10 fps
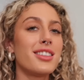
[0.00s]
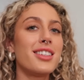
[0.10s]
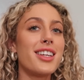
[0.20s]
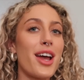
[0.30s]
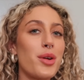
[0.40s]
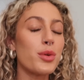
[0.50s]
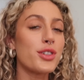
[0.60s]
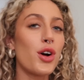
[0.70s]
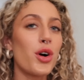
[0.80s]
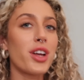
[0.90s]
Today we're
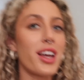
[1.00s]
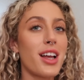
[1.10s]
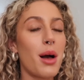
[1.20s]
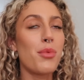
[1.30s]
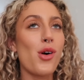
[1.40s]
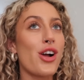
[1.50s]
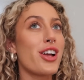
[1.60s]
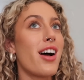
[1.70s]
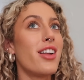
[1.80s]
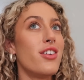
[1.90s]
talking
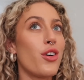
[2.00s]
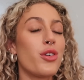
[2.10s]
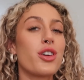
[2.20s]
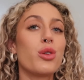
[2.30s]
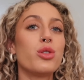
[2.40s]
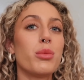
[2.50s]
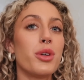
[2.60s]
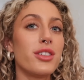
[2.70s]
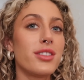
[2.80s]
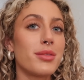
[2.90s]
about
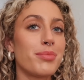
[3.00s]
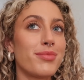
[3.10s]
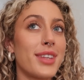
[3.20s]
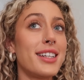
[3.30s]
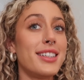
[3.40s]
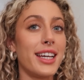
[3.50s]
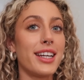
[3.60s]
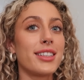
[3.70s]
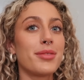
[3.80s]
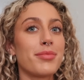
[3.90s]
non-negotiables in
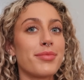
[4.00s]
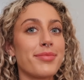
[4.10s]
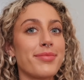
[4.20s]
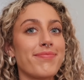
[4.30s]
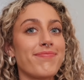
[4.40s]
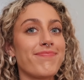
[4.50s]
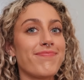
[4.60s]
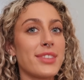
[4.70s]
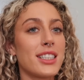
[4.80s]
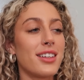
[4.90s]
dating.
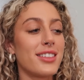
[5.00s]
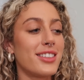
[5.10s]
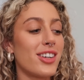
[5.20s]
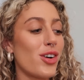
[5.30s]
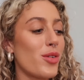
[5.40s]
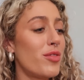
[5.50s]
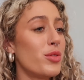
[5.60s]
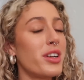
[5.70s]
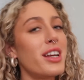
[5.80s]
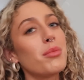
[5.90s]
So if you
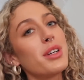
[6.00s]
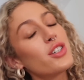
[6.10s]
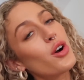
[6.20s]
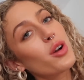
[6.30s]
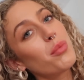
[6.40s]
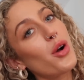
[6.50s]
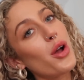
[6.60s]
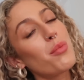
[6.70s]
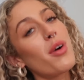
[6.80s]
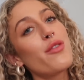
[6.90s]
want to hear me talk
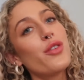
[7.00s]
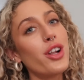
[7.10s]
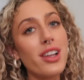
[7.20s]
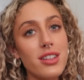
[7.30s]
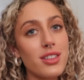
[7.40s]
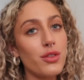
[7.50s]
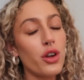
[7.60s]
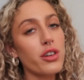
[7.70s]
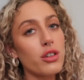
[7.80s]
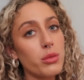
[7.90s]
about my full list of
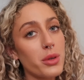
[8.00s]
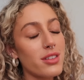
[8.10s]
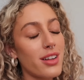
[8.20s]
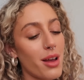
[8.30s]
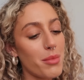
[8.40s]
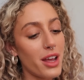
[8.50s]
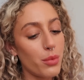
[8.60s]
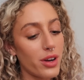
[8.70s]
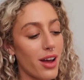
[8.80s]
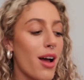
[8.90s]
non-negotiables that I made
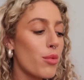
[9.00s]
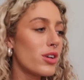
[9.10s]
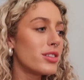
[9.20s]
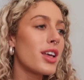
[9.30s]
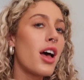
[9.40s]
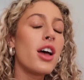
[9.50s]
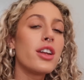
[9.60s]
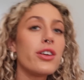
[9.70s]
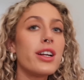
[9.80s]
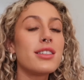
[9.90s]
when I was
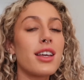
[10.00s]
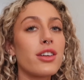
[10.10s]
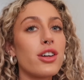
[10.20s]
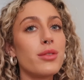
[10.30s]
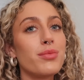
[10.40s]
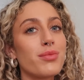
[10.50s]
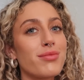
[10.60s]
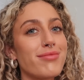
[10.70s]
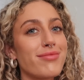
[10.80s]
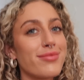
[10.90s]
newly single,
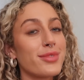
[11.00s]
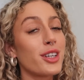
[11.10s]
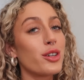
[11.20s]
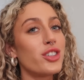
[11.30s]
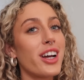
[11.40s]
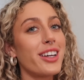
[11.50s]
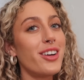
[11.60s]
go check it